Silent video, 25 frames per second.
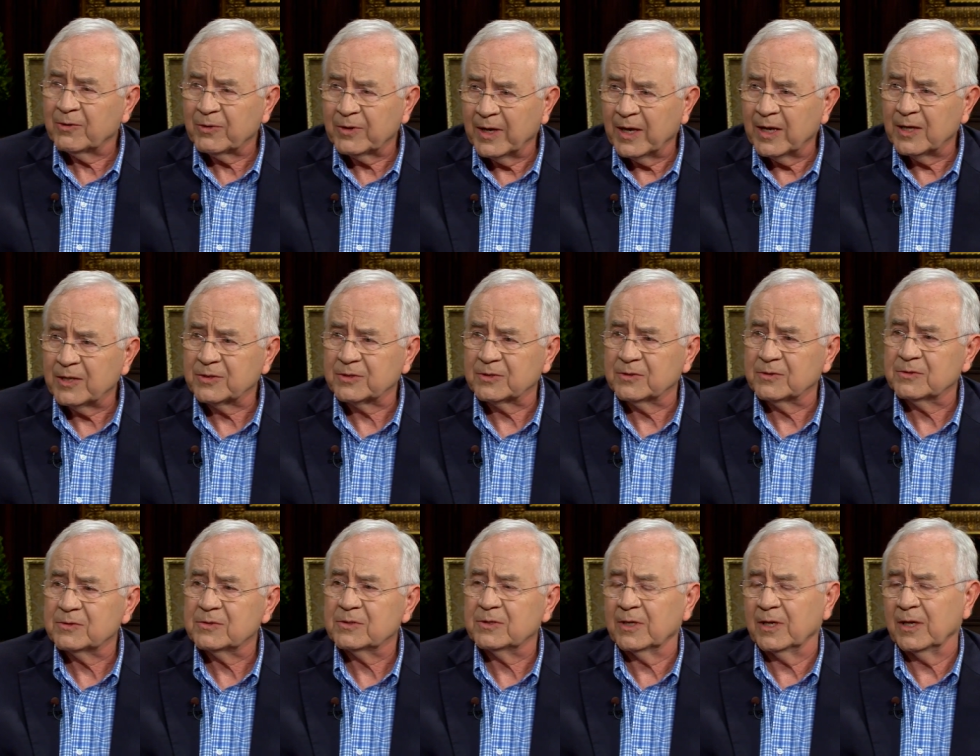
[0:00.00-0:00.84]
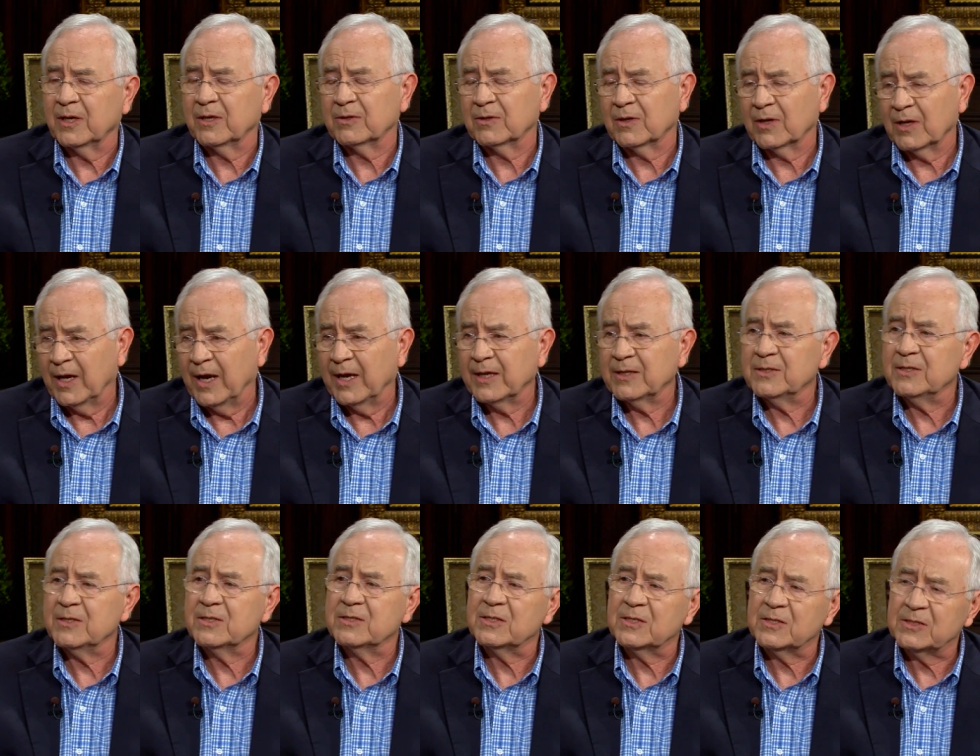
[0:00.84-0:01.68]
credentials to get their
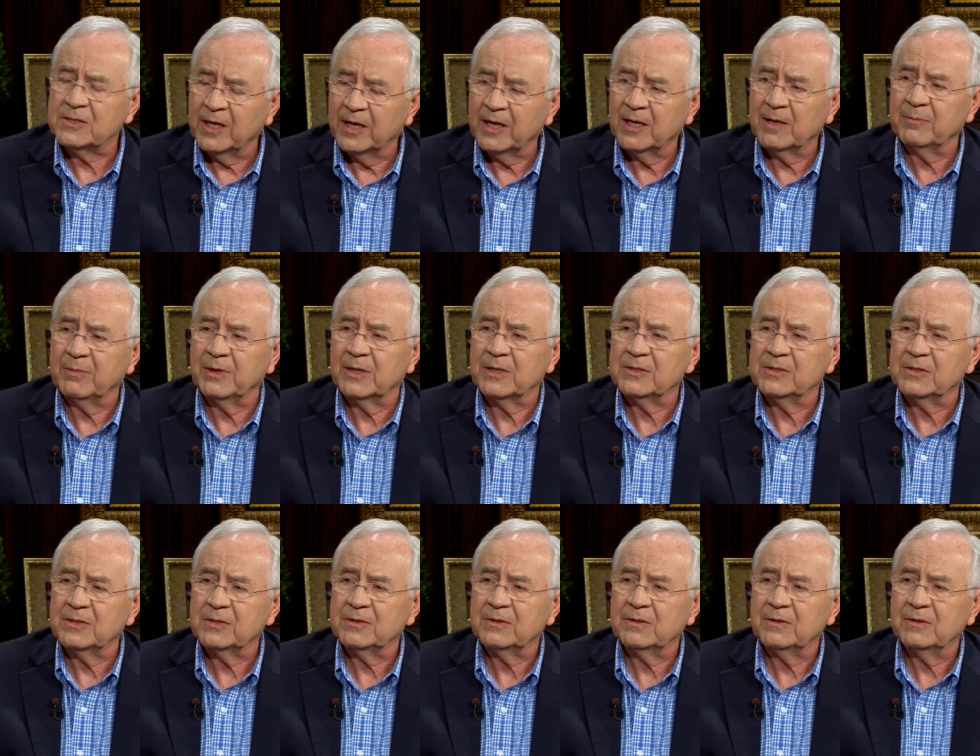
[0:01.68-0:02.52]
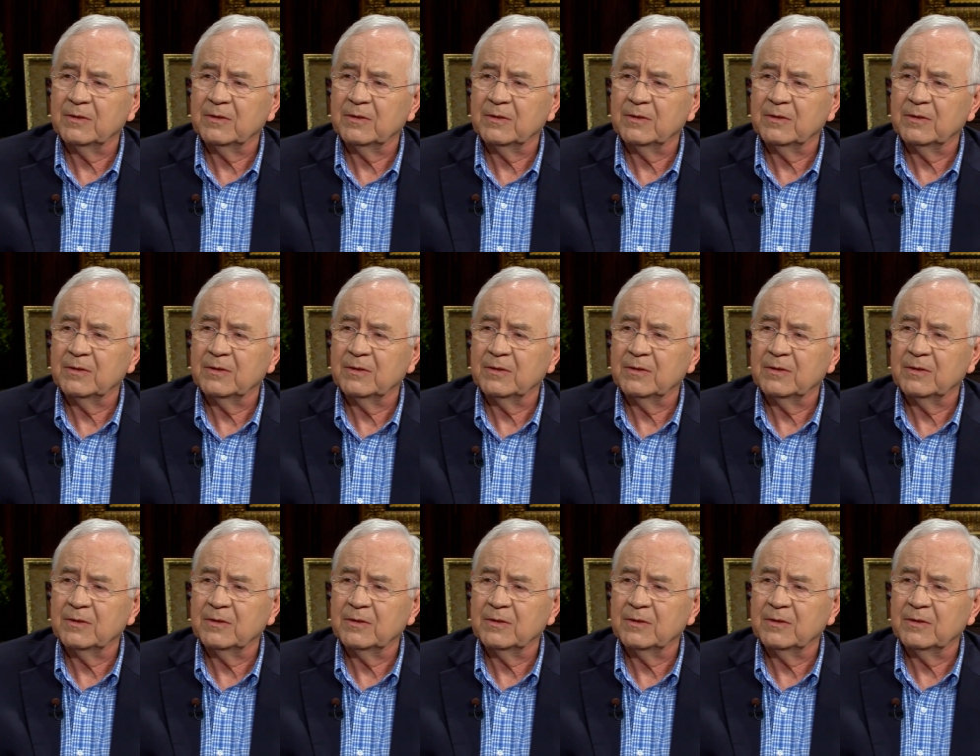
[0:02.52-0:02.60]
license to stay in business.